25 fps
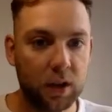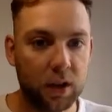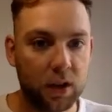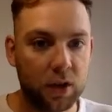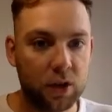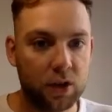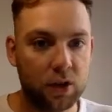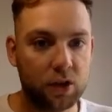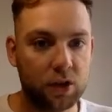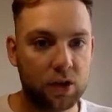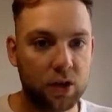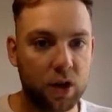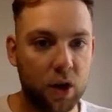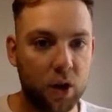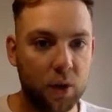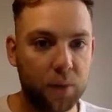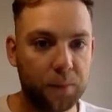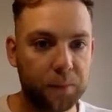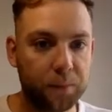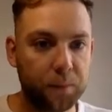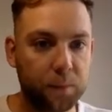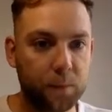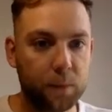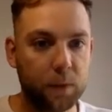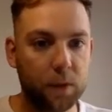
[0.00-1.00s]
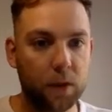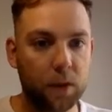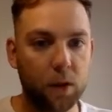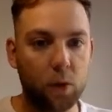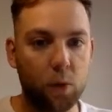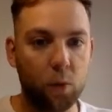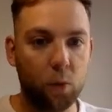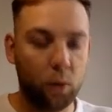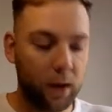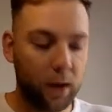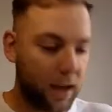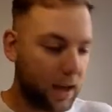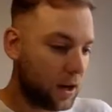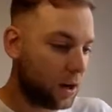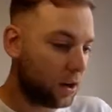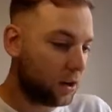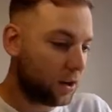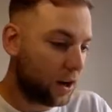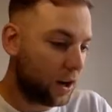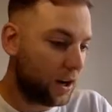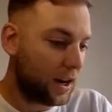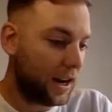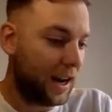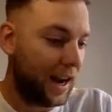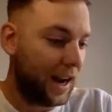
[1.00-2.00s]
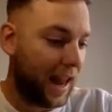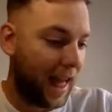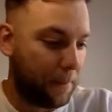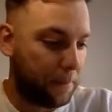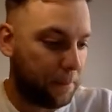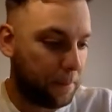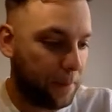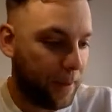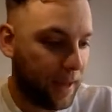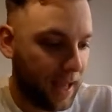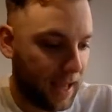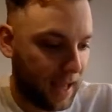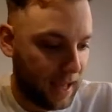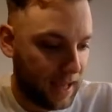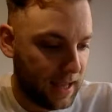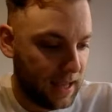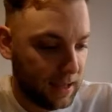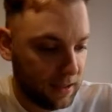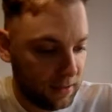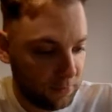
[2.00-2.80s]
So we are going to let P,